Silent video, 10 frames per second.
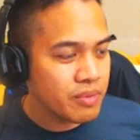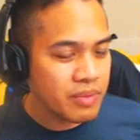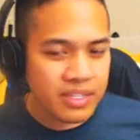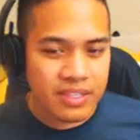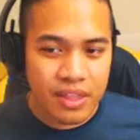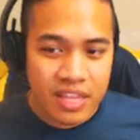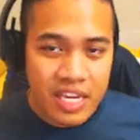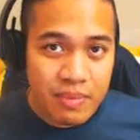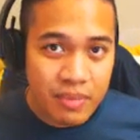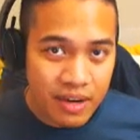because the
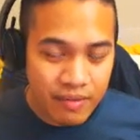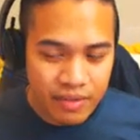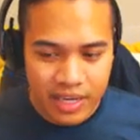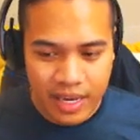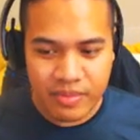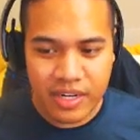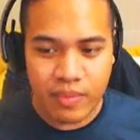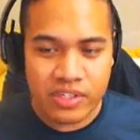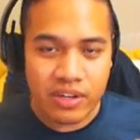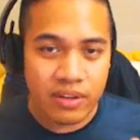theme of the game jam
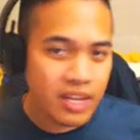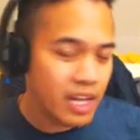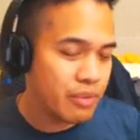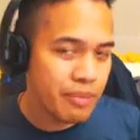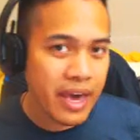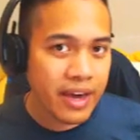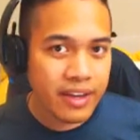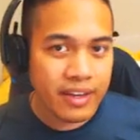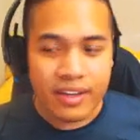was called "I'll Be Back."